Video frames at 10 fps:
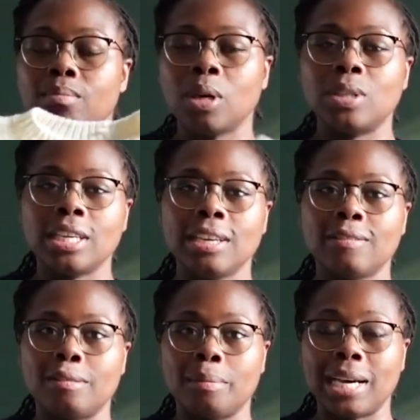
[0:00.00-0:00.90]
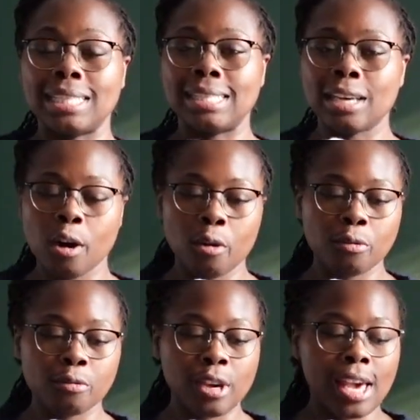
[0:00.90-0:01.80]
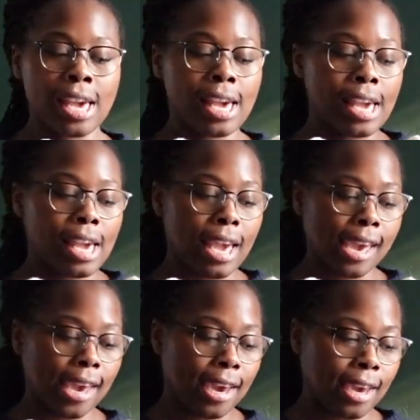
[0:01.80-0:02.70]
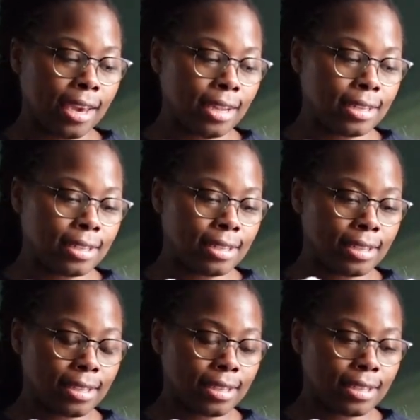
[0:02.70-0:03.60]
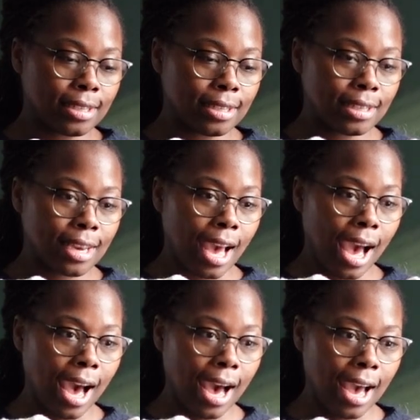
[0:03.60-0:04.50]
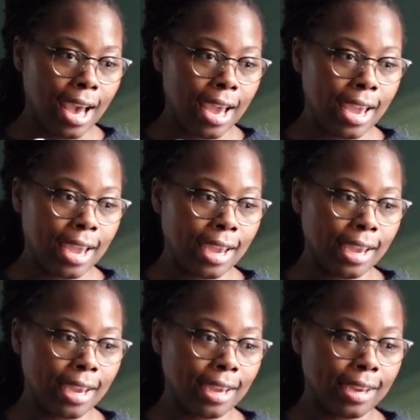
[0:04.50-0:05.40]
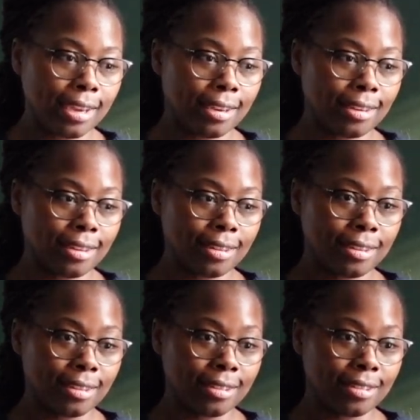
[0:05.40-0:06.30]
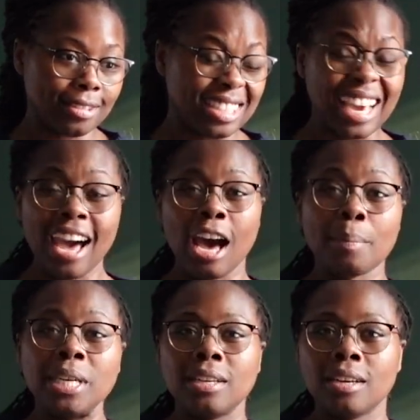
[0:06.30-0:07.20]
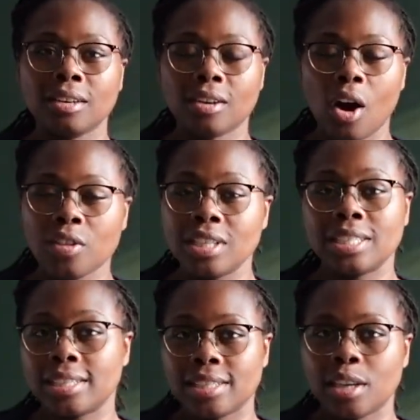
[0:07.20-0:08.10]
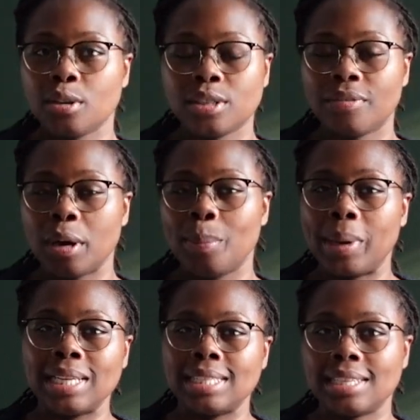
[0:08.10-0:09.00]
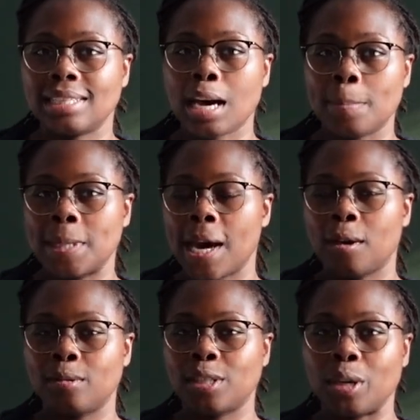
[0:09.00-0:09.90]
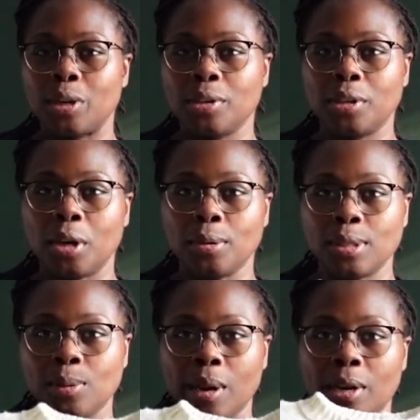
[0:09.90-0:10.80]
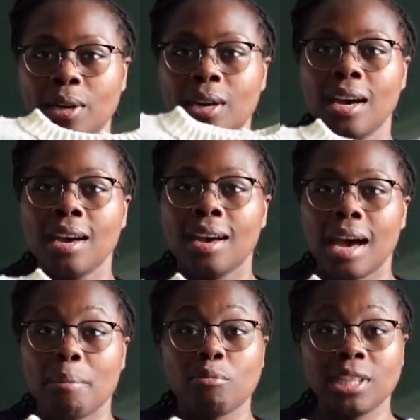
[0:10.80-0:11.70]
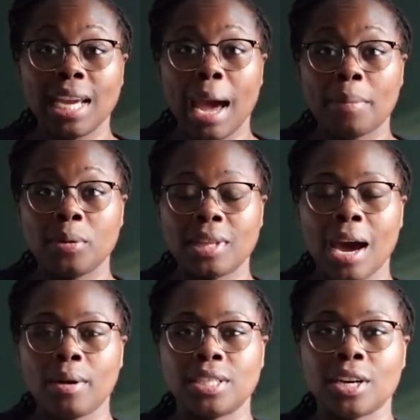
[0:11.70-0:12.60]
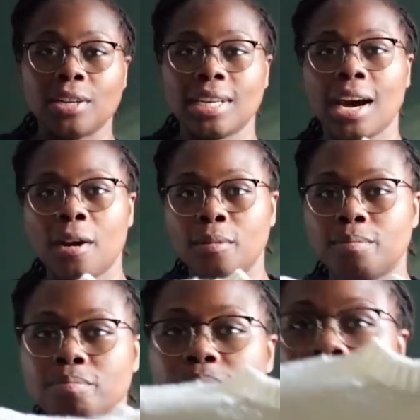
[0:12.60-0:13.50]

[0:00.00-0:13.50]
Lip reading: motif myself, and I mean, all things considered, it's a very basic top-down circular yoke sweater. I'm really happy with how it turned out.